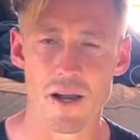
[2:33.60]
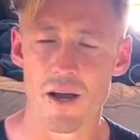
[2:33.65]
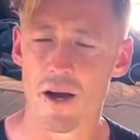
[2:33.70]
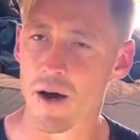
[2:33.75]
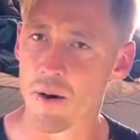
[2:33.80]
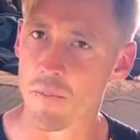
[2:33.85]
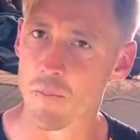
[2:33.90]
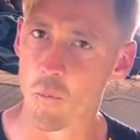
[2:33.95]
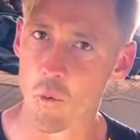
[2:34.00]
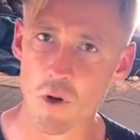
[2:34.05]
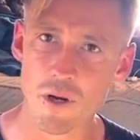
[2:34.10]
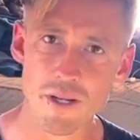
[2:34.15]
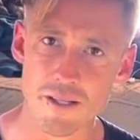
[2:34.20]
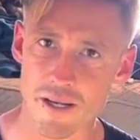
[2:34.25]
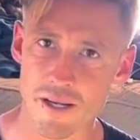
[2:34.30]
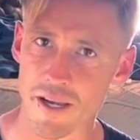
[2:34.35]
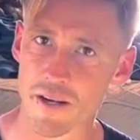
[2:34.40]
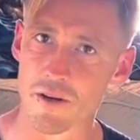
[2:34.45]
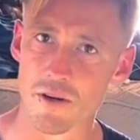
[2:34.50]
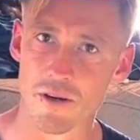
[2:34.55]
What a
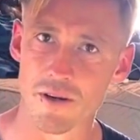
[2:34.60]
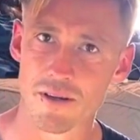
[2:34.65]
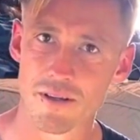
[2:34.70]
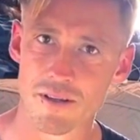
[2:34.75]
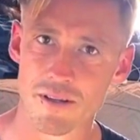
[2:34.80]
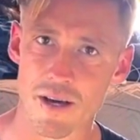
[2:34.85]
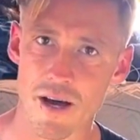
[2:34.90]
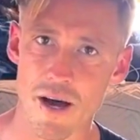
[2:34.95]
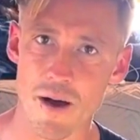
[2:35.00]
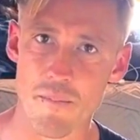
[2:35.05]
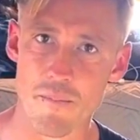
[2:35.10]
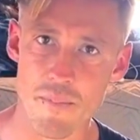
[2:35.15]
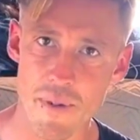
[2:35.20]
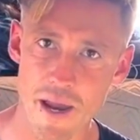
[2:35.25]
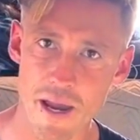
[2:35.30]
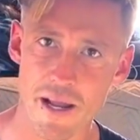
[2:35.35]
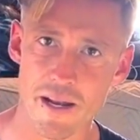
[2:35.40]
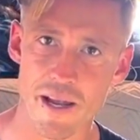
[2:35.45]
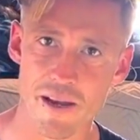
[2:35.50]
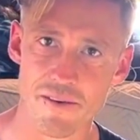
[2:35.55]
title. A
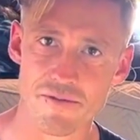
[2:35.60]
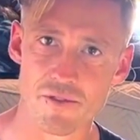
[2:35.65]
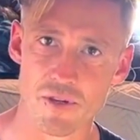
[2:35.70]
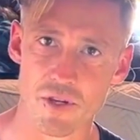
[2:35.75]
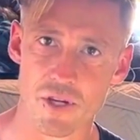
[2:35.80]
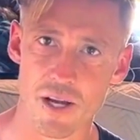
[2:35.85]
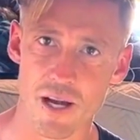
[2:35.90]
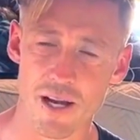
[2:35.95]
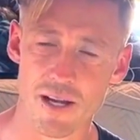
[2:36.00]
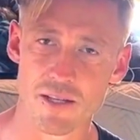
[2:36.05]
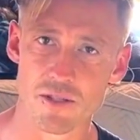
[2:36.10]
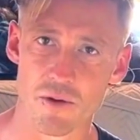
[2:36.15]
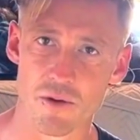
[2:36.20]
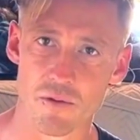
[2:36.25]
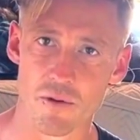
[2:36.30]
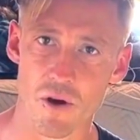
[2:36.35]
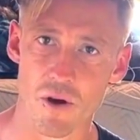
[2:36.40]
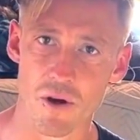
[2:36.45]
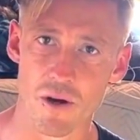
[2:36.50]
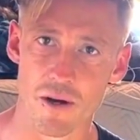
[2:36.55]
man after God's own
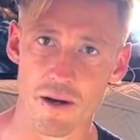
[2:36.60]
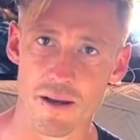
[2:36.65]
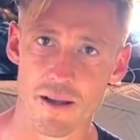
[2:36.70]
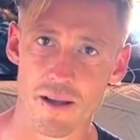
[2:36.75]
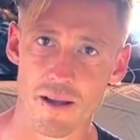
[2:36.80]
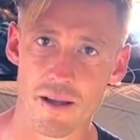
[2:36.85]
heart.